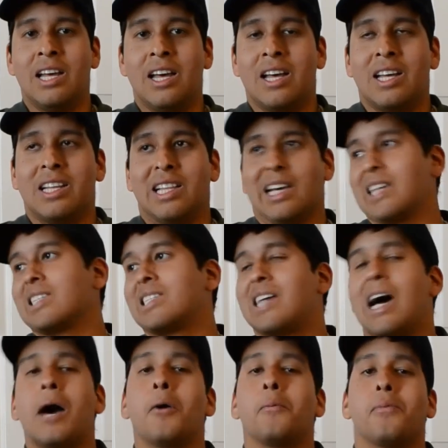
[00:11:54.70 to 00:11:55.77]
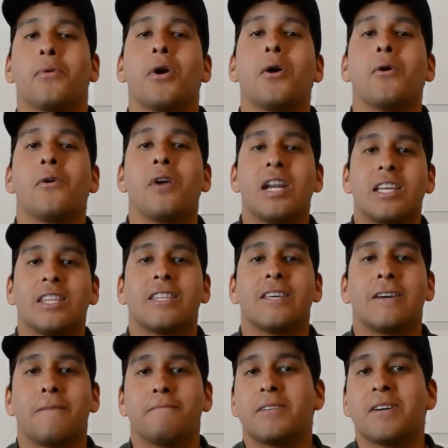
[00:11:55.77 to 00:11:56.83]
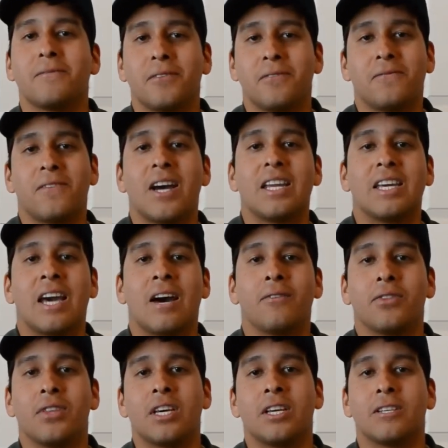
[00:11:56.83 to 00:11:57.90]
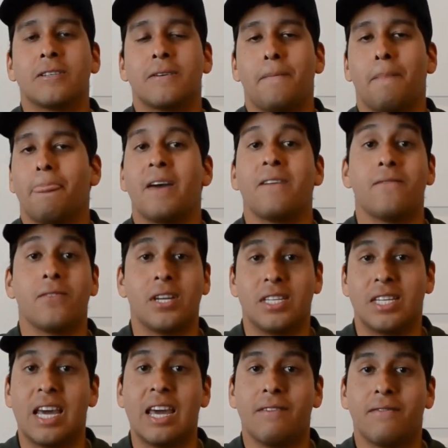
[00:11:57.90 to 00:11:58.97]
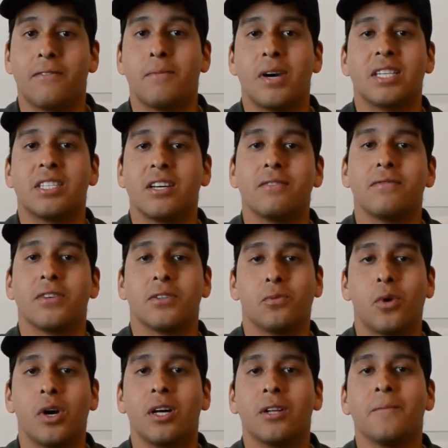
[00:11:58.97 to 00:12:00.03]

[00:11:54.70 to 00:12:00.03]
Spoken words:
like a style pro or anything. I'm definitely finding out things every day for myself as well.